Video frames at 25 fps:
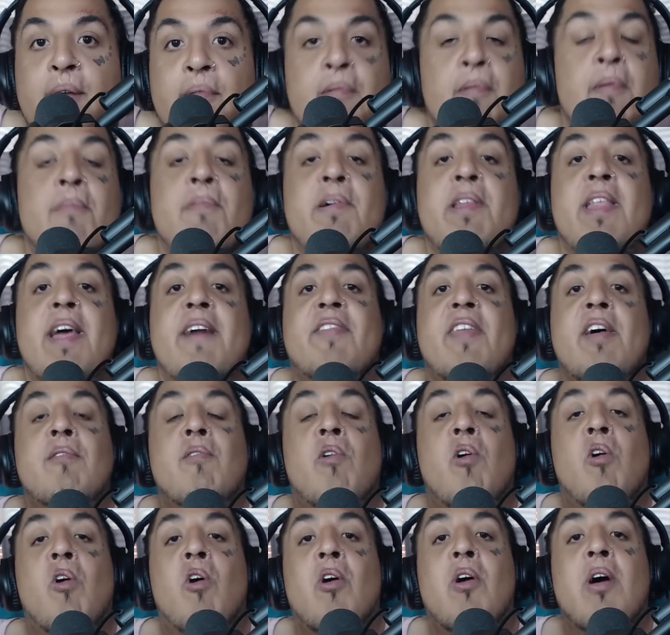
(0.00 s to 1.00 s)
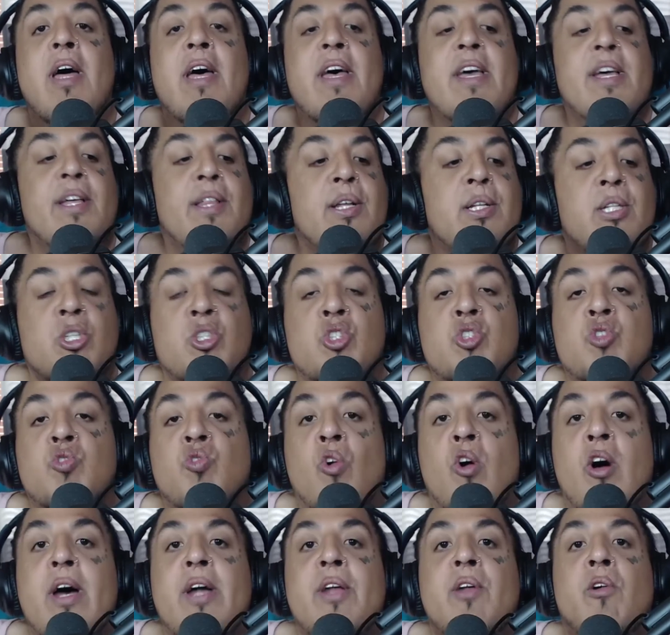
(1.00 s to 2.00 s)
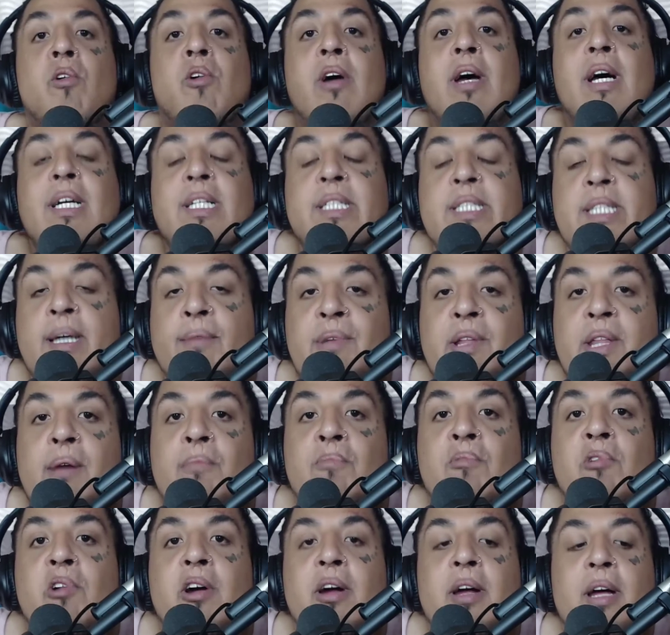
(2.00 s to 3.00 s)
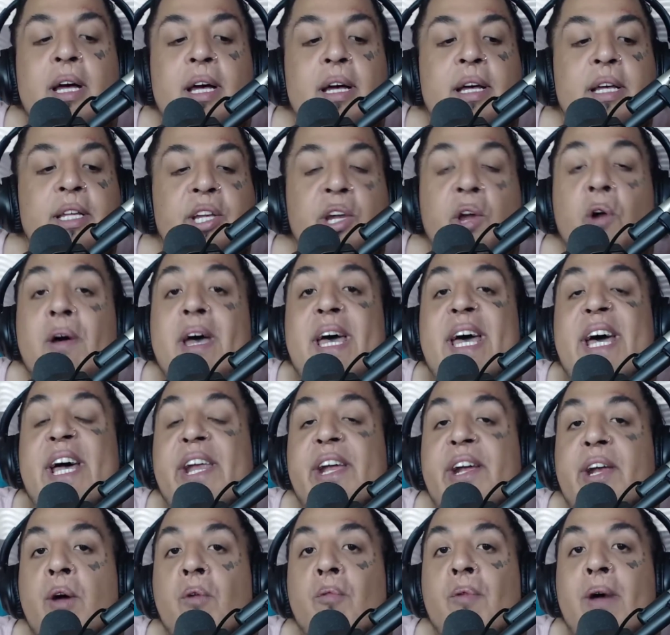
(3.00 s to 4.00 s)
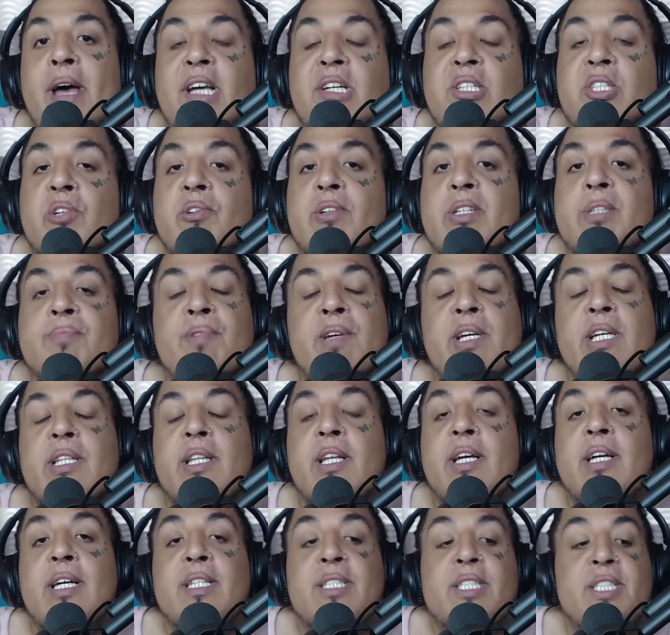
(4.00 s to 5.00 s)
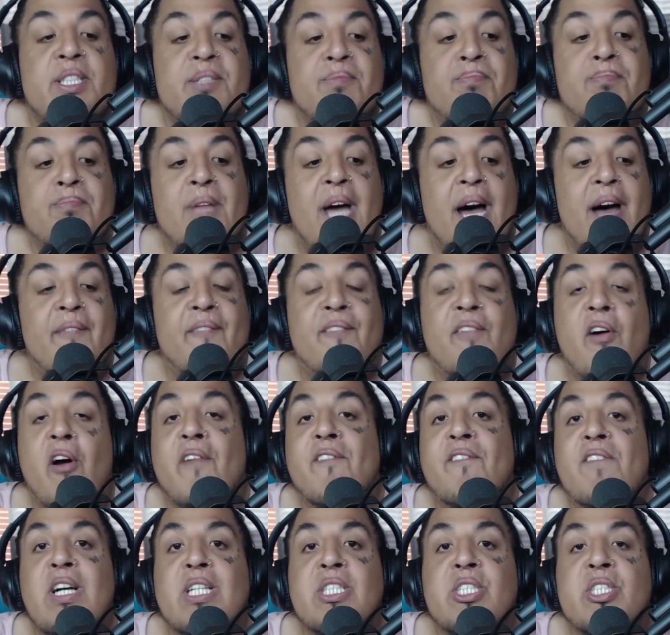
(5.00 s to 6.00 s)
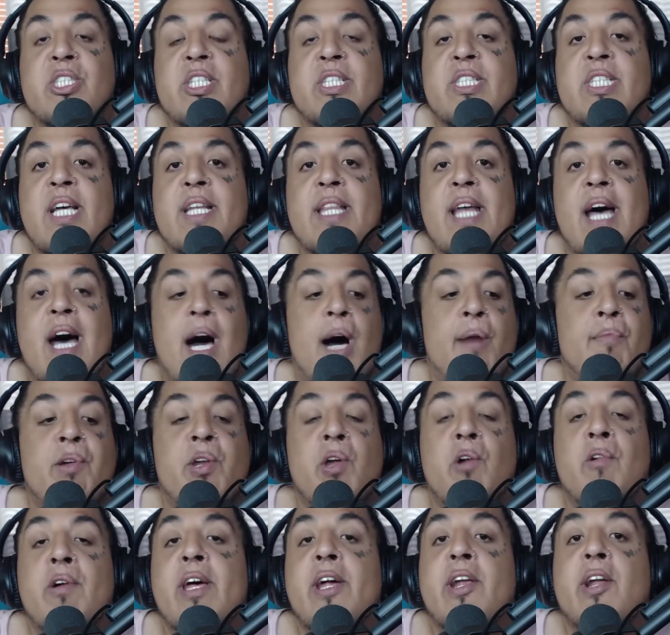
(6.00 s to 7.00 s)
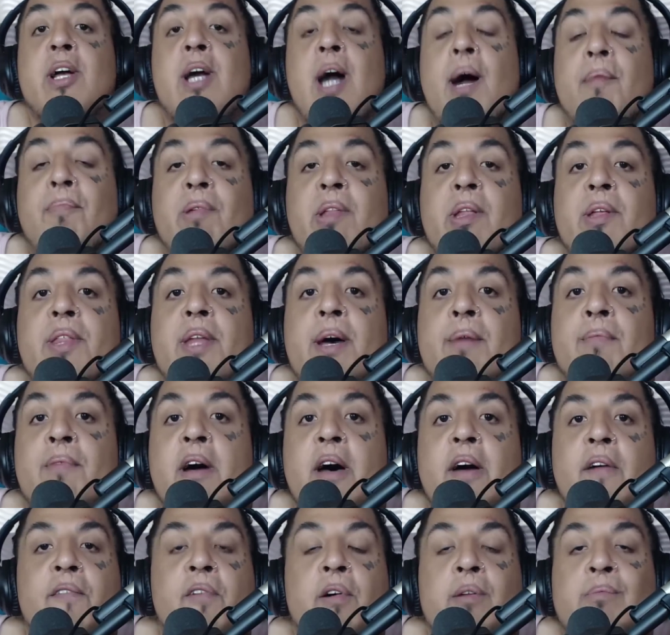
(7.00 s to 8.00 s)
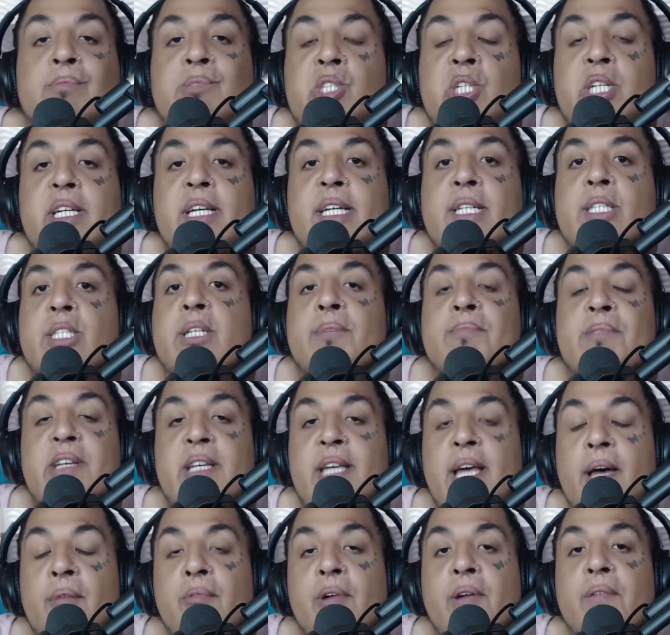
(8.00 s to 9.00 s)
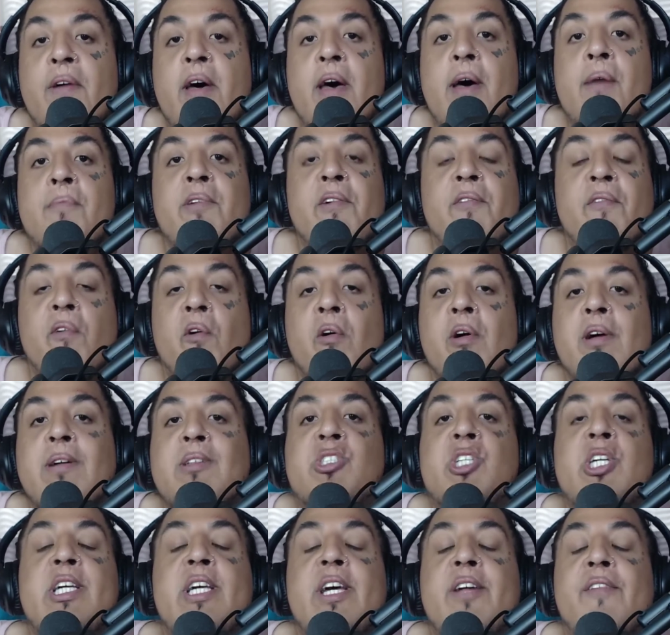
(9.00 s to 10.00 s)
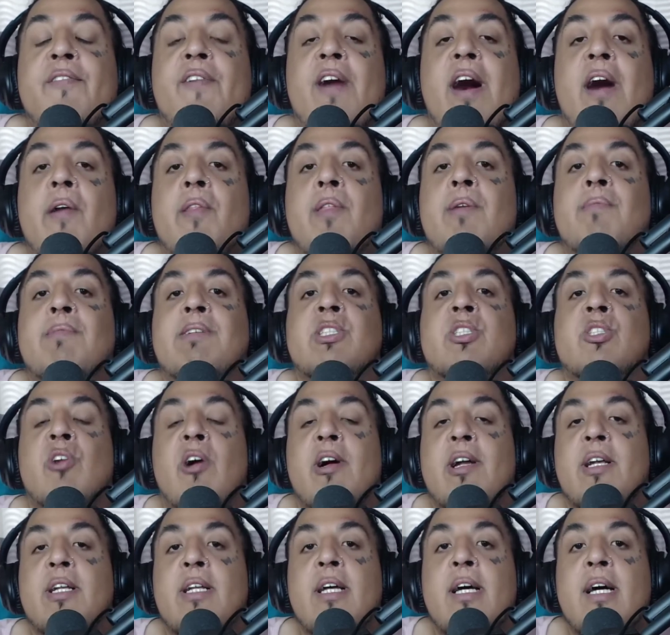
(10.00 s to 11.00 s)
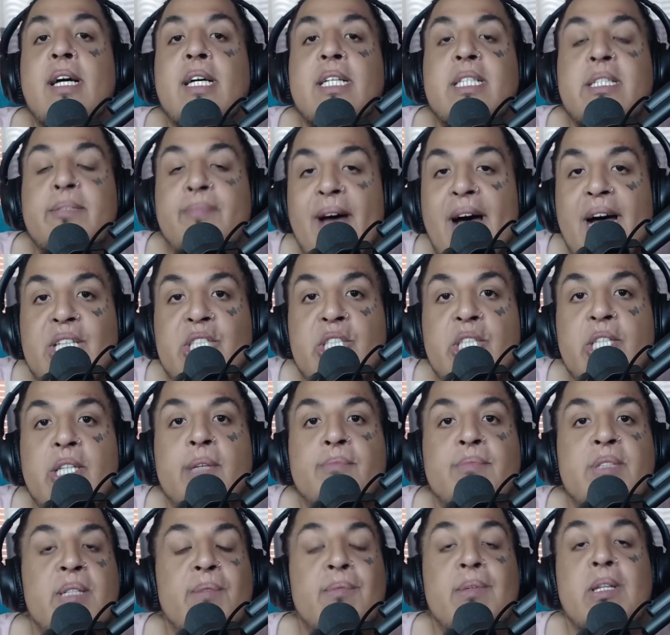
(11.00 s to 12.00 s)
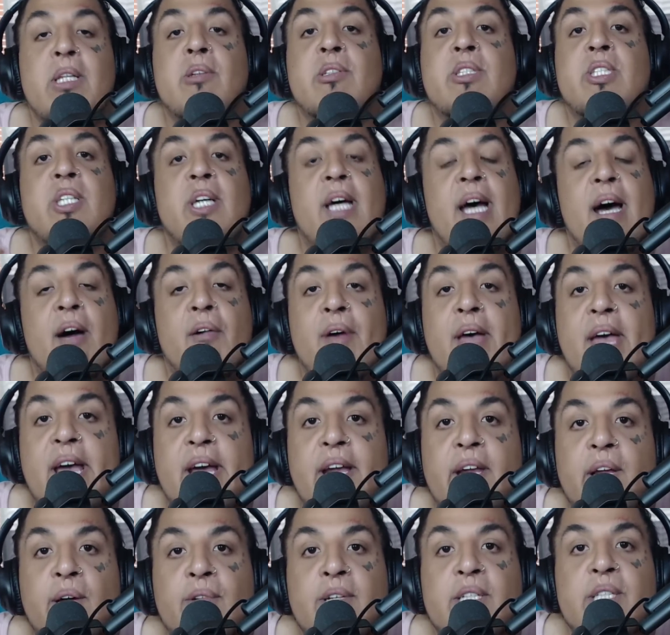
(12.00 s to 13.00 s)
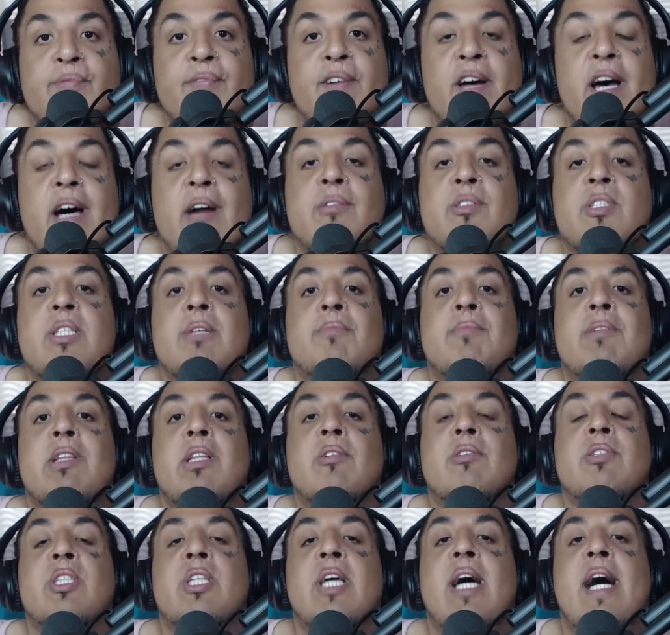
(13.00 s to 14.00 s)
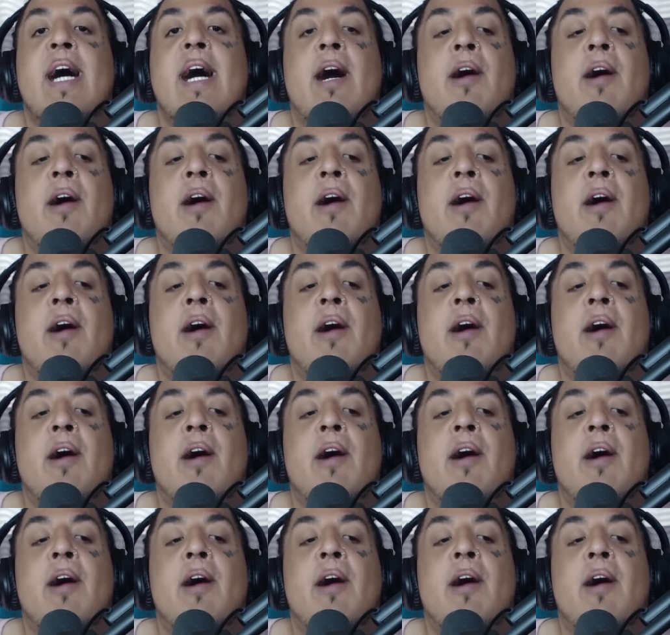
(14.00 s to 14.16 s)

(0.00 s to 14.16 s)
Remember that they were all either destroyed or some of them were, you know, hidden away, so to speak. It's not far-fetched to say that Amado hid a couple of them from Jigen to begin with before Jigen found them and started smashing them. Similar to how Ada was found, similar to